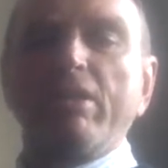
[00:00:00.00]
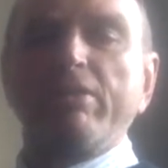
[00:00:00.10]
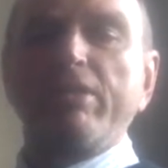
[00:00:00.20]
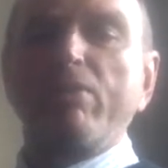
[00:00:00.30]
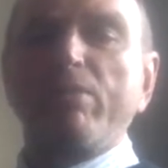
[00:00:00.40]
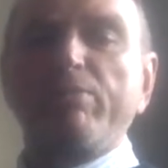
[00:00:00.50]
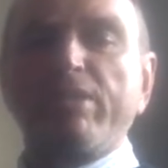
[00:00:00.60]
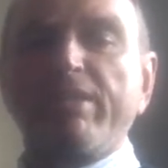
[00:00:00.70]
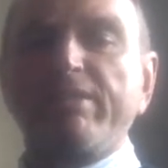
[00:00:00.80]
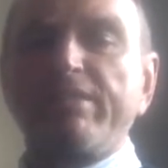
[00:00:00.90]
No one
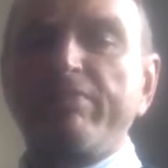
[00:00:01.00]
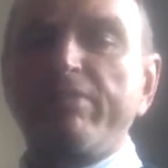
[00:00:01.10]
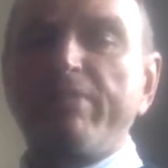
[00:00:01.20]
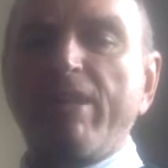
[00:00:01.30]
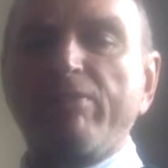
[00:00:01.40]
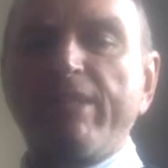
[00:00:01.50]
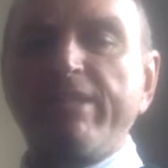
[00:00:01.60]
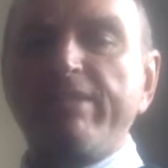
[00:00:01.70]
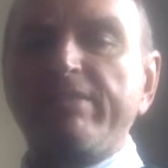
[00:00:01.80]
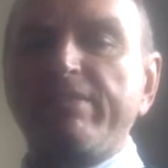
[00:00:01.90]
within a 70-mile
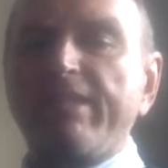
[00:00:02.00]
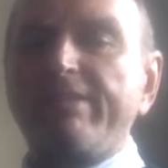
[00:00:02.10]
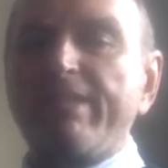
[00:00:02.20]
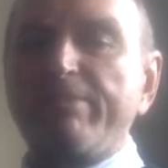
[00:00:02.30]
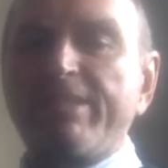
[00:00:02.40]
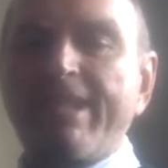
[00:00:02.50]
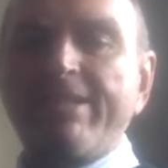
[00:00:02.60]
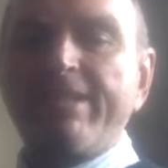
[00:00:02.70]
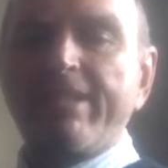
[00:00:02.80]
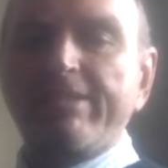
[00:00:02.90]
radius accepted
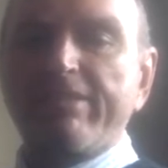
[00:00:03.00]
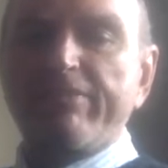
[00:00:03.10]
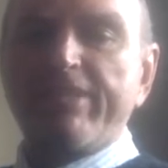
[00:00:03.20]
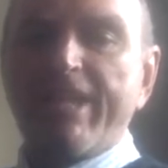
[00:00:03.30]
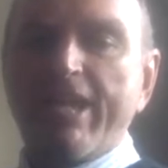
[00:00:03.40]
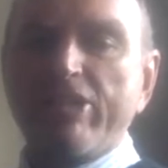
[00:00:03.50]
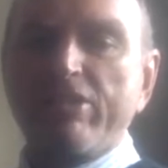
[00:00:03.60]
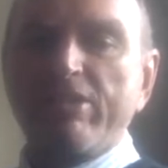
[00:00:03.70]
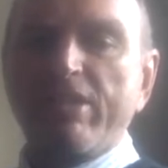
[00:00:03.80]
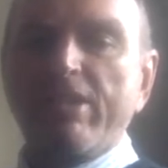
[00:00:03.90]
anything except for
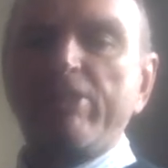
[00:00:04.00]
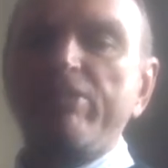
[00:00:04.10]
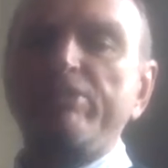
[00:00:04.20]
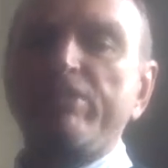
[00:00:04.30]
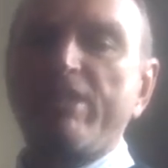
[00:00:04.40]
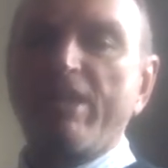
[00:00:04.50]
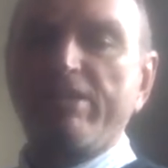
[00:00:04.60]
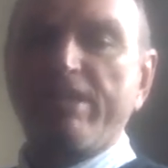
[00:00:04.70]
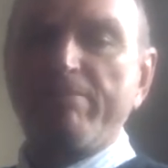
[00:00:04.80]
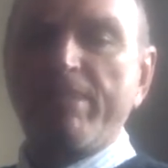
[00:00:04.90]
cash. I could use the card
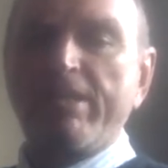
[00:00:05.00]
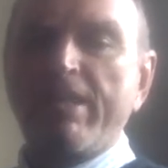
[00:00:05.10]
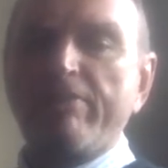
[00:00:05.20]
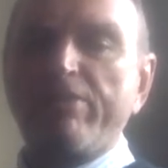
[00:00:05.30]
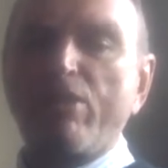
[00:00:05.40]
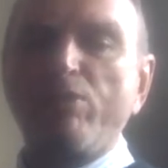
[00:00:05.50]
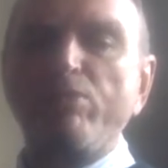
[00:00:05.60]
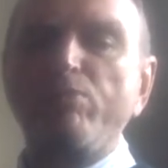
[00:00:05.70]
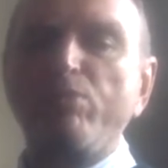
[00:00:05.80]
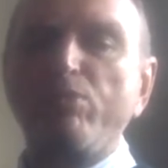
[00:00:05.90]
to get money out of the hole in
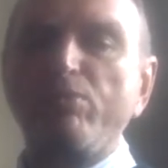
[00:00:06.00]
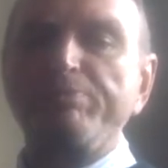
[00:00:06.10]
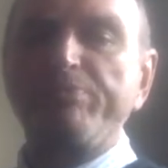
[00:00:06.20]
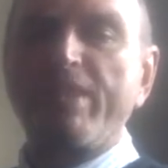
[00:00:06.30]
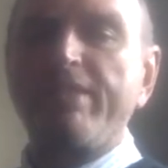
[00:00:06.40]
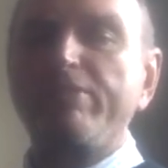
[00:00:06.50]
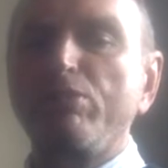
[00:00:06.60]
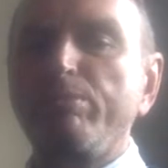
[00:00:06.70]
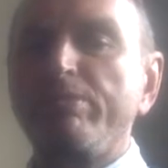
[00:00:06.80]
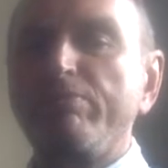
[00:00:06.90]
the wall at
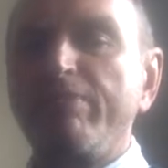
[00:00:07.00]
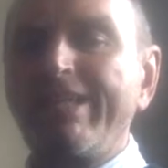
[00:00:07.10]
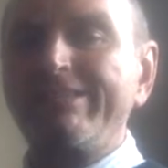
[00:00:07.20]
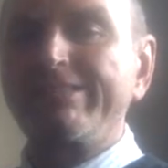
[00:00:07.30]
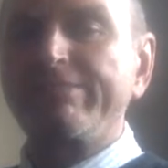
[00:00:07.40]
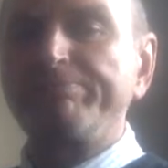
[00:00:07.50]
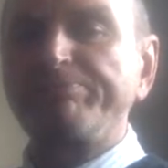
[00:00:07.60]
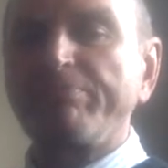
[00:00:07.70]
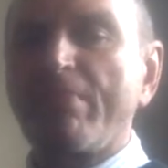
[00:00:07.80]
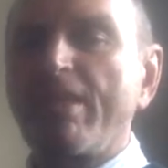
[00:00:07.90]
exorbitant rates.
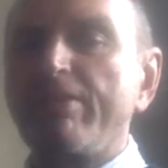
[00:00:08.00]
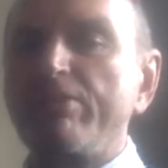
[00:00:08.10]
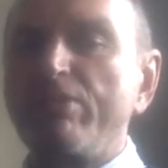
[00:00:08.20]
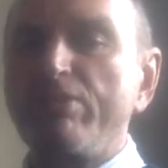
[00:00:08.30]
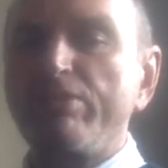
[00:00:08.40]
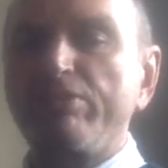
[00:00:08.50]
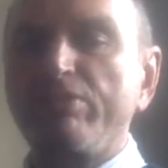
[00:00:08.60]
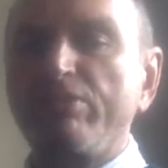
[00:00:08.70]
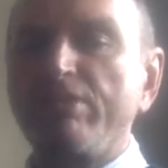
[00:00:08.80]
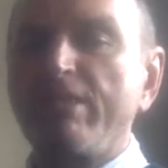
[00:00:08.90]
I could not use
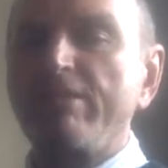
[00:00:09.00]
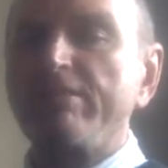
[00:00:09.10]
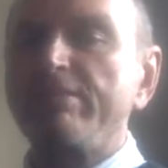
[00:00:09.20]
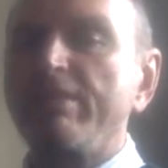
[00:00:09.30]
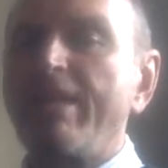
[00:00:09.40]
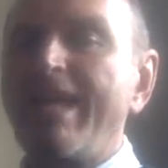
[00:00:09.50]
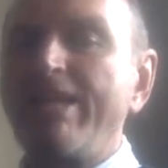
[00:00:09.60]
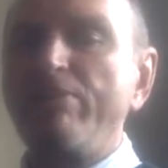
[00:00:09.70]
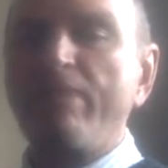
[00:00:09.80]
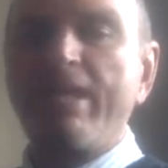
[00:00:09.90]
contactless
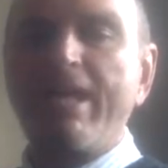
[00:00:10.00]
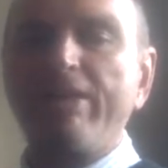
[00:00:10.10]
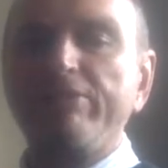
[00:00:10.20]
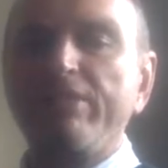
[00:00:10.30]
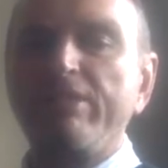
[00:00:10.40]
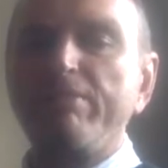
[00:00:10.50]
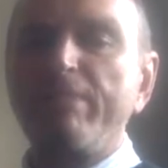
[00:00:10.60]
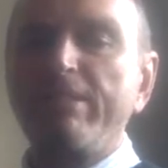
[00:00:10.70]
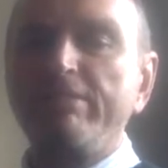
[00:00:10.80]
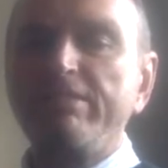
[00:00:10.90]
anywhere outside the
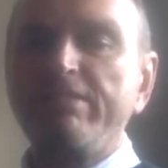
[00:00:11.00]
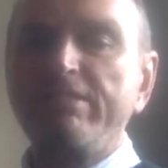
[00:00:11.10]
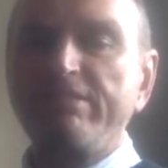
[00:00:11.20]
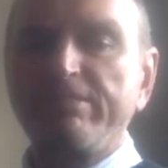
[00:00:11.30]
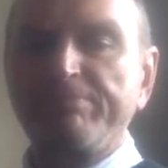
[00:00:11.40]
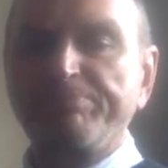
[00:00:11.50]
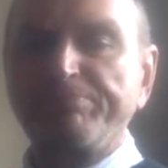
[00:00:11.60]
main cities.